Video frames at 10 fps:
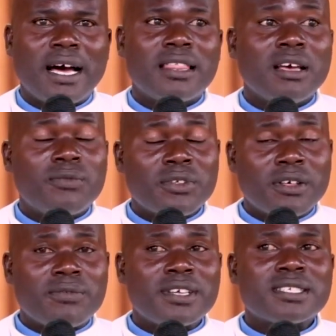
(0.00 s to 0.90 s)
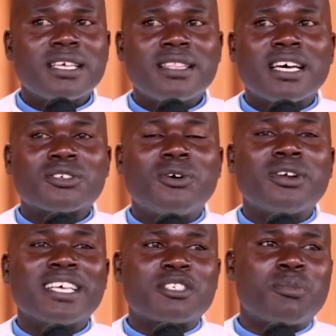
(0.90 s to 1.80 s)
And therefore, the first thing that
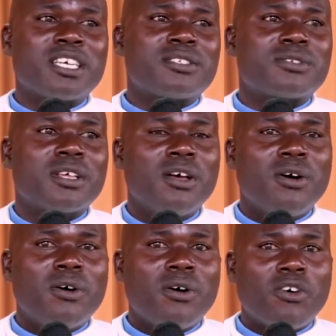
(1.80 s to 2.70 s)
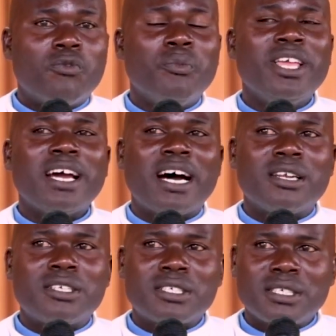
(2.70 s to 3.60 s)
God expects of me
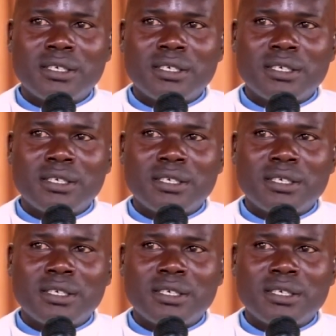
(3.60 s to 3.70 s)
and